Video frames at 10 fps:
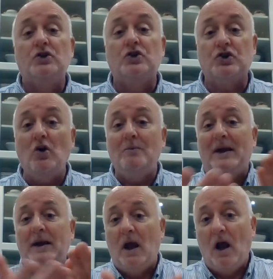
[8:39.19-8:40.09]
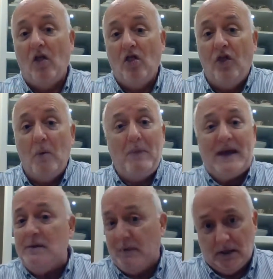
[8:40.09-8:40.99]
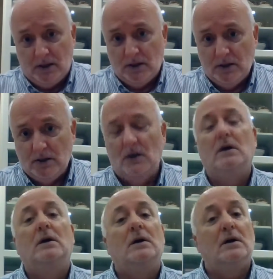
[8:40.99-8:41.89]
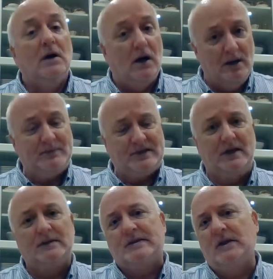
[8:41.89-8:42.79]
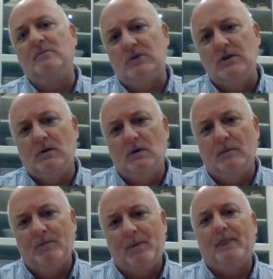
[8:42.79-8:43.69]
show me the baby. I'm saying the same to you.